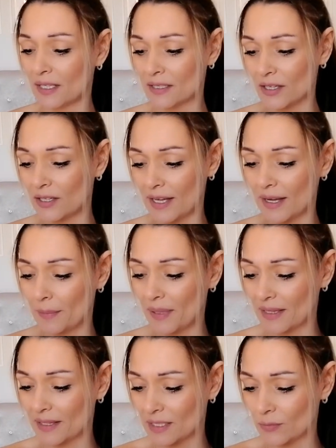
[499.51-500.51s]
So yeah,
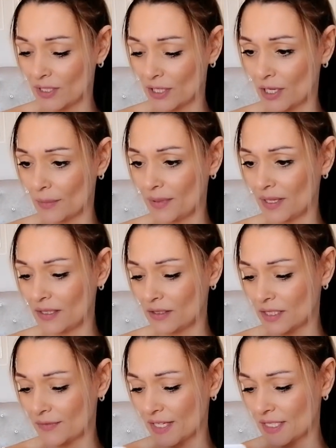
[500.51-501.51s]
pick this one up. By the
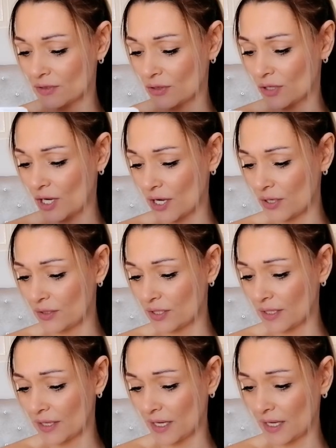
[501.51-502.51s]
looks of it, it's got
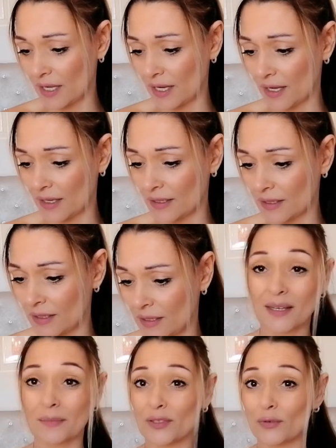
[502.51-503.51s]
coconut in it
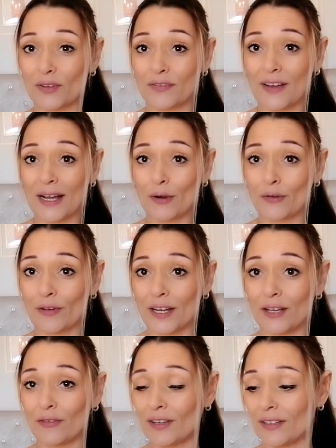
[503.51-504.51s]
and some sort of flower
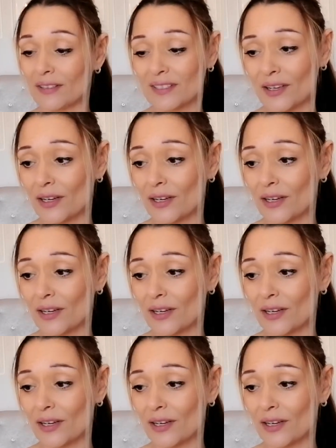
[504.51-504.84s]
fragrance.